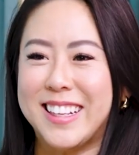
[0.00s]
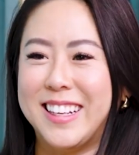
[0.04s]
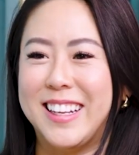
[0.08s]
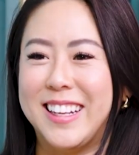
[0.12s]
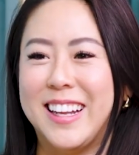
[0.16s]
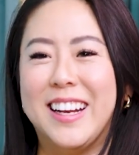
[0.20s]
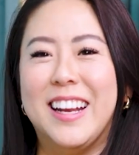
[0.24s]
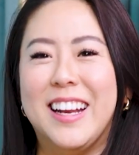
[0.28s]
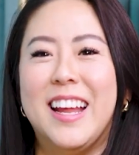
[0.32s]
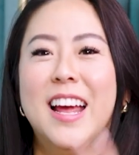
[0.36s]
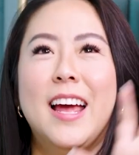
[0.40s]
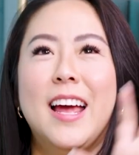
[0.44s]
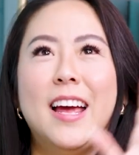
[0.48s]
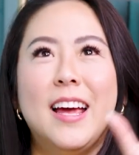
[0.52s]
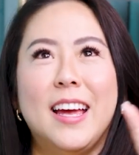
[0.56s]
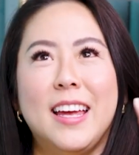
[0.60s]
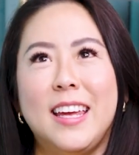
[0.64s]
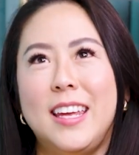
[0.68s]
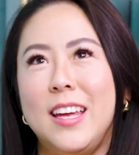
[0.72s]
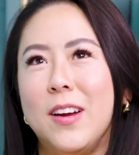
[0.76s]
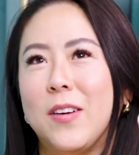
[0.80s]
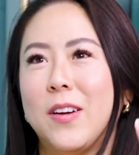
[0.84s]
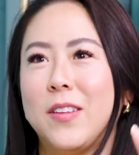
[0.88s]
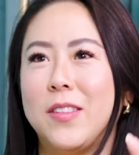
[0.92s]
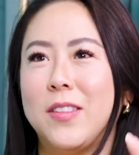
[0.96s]
And then
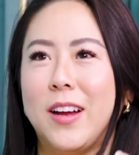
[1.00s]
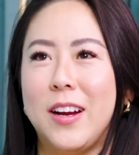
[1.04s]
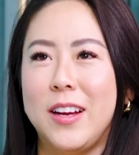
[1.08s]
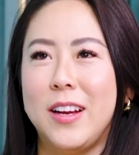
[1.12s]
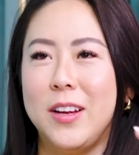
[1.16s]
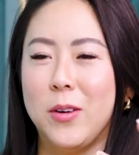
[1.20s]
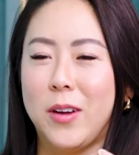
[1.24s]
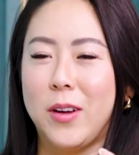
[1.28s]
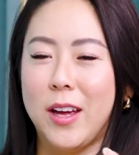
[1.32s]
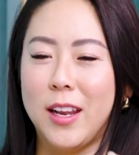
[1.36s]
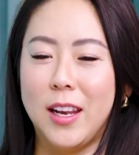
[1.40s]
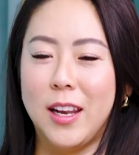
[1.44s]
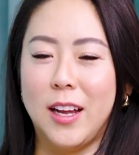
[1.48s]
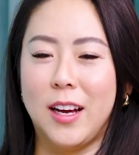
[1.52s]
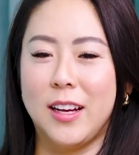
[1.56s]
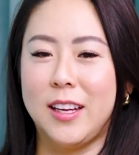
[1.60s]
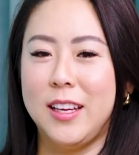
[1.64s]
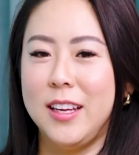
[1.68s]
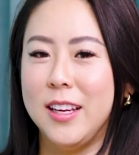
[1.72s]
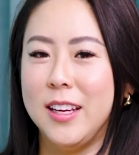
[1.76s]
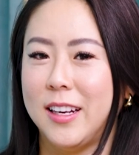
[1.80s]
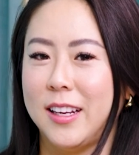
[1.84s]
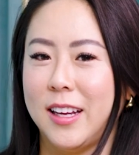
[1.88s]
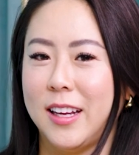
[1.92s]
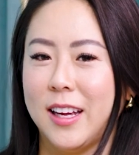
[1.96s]
here and there he'll get
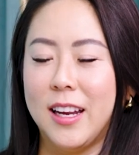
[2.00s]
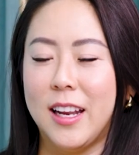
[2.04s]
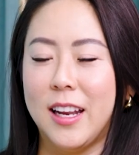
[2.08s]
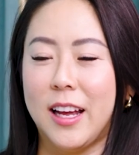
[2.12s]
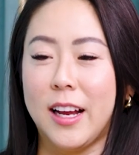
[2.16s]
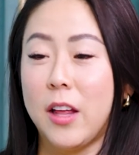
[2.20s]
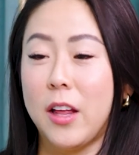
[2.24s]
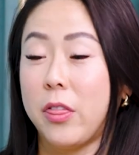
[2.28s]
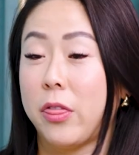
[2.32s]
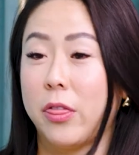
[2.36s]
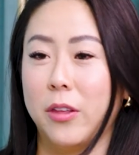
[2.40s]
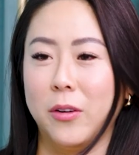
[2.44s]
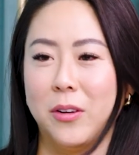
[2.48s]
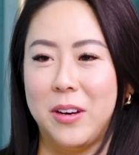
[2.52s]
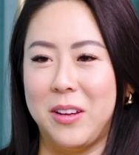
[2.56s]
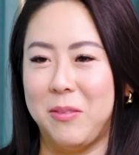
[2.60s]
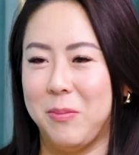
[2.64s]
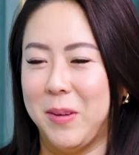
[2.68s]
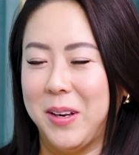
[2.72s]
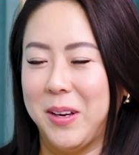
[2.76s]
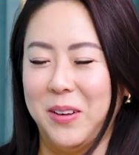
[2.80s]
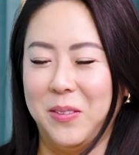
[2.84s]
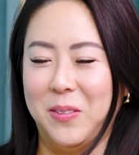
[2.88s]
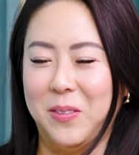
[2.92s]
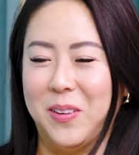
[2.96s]
lucky and get like a
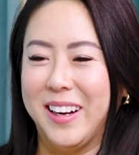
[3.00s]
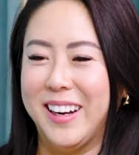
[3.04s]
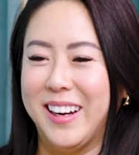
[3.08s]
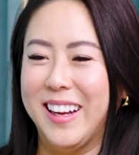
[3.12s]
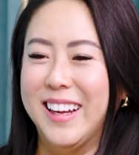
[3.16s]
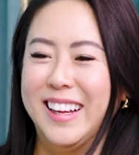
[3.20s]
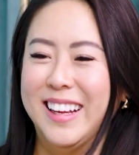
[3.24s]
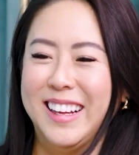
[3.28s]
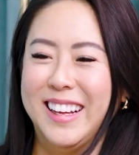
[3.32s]
30-minute one.